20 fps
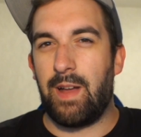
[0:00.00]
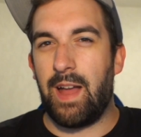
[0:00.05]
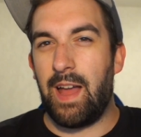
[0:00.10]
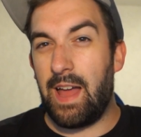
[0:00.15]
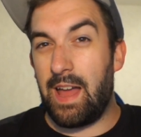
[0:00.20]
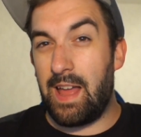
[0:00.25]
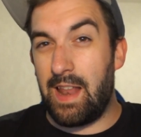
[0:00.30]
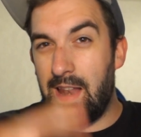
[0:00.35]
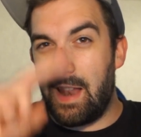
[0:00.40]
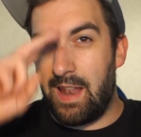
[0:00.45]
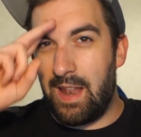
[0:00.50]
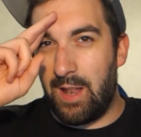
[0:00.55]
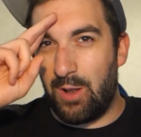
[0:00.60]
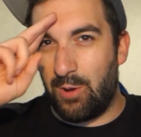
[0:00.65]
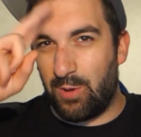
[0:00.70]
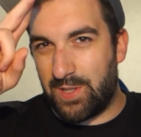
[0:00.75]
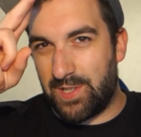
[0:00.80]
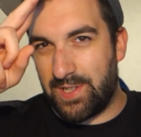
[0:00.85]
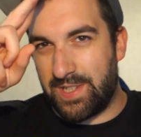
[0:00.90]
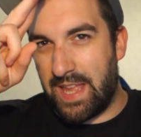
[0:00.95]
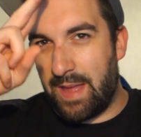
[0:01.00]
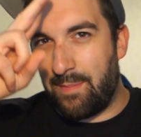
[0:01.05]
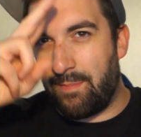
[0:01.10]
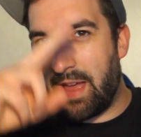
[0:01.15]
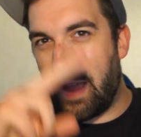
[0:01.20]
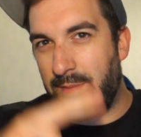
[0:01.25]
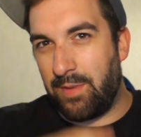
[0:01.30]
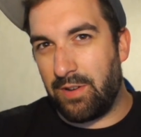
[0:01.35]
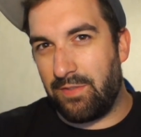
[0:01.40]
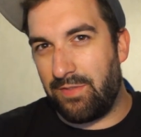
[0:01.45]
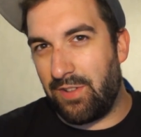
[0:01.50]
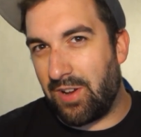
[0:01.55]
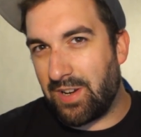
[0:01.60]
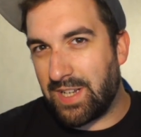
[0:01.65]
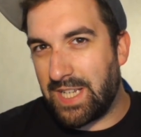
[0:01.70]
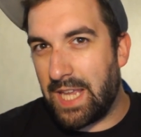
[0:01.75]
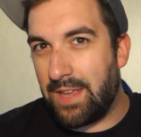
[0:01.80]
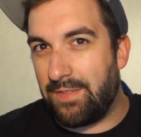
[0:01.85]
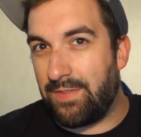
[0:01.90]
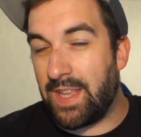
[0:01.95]
Hallo zusammen, I'm your vlog
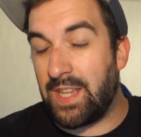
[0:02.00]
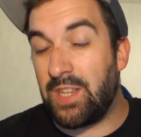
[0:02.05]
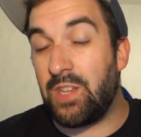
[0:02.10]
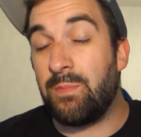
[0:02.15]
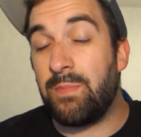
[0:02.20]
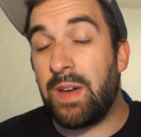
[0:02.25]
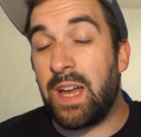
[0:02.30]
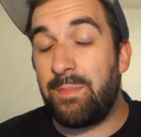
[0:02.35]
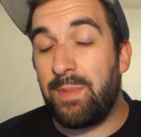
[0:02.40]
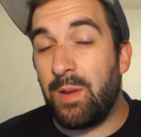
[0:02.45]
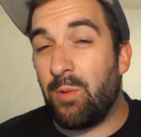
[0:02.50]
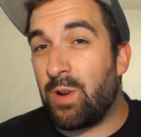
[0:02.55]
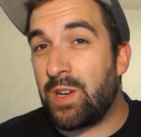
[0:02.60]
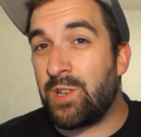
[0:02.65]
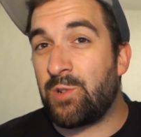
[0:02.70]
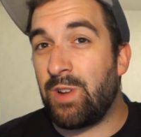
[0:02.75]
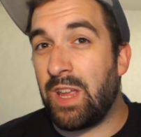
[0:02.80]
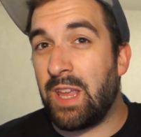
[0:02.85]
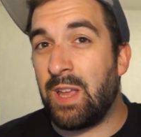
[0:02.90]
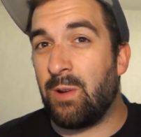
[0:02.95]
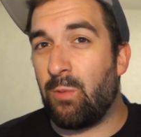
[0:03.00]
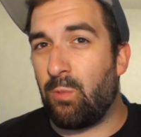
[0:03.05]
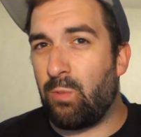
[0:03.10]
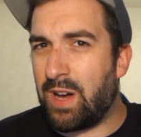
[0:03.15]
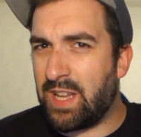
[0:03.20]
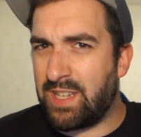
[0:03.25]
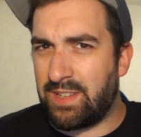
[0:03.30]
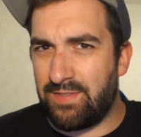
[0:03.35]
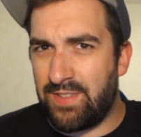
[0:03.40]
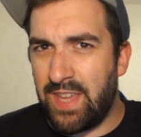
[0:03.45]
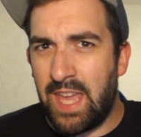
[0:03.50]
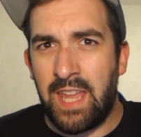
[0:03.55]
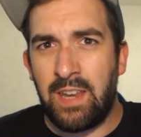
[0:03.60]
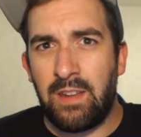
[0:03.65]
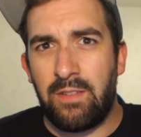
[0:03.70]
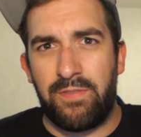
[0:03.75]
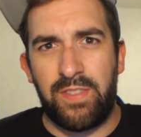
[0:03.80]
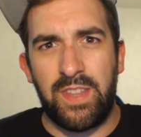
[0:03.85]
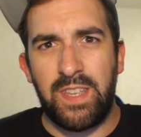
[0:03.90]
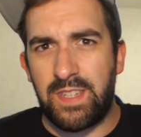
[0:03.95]
Dave, and you might be wondering what the end
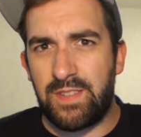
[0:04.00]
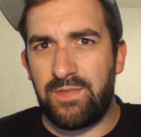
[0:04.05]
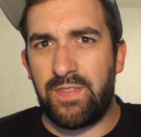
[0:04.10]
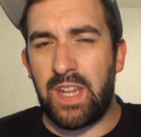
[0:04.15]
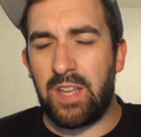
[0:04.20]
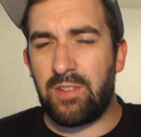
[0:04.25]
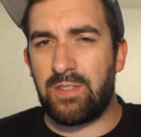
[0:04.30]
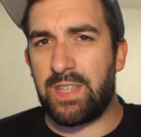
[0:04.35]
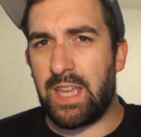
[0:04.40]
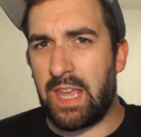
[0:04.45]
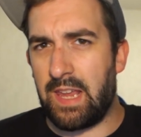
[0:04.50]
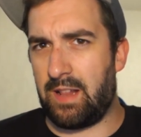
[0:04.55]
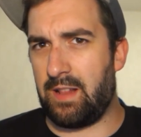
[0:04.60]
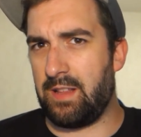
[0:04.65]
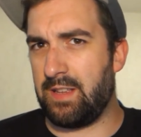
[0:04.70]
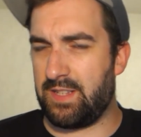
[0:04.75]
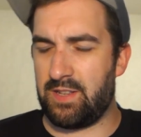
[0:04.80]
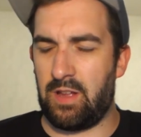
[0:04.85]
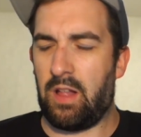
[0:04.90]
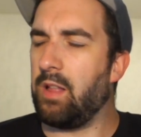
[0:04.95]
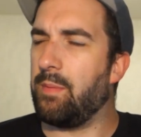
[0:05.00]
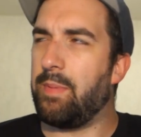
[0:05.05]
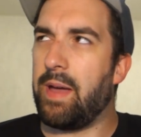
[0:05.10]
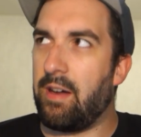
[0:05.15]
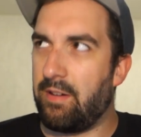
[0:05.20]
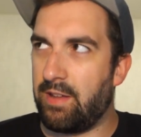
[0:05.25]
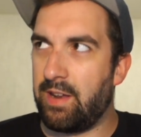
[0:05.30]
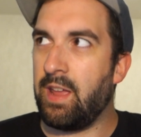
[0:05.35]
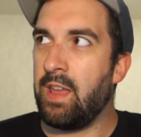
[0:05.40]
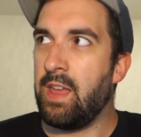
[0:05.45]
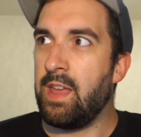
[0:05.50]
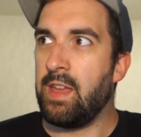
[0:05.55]
of this video title is all about.